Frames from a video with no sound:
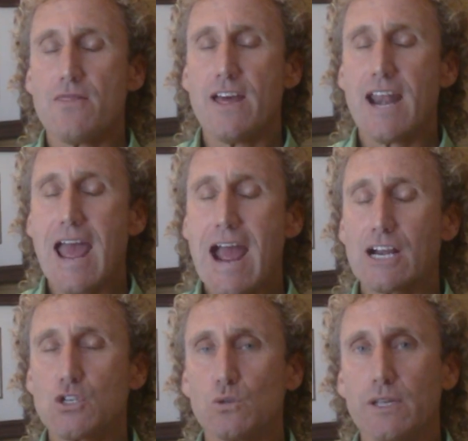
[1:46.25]
that
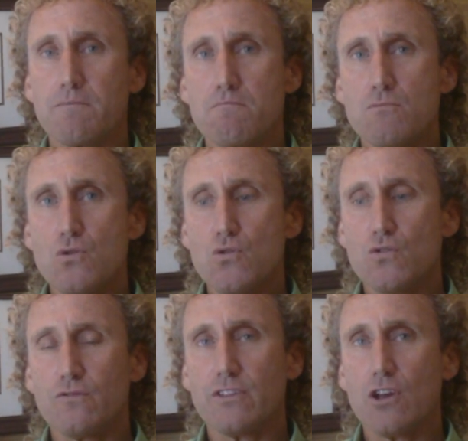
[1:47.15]
actually
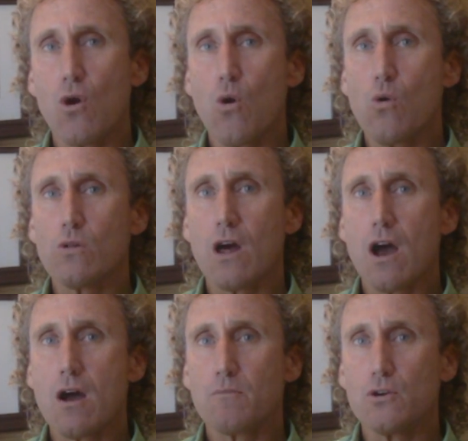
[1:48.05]
moved the whole
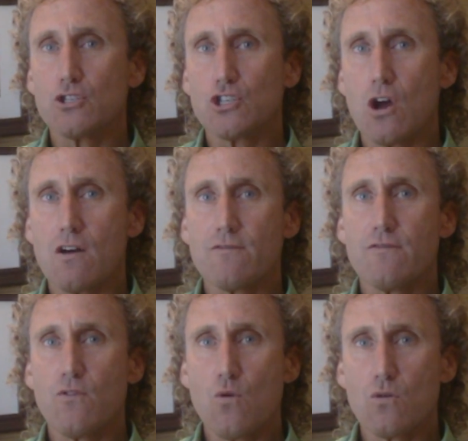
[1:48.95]
upper jaw
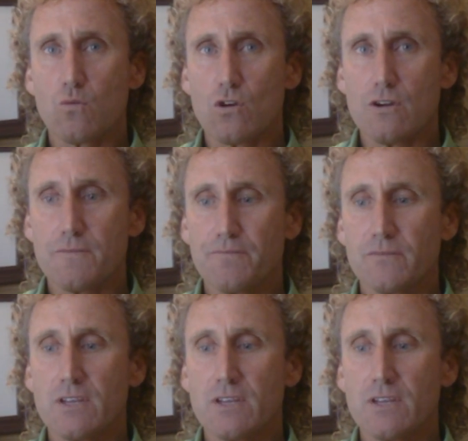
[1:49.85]
forward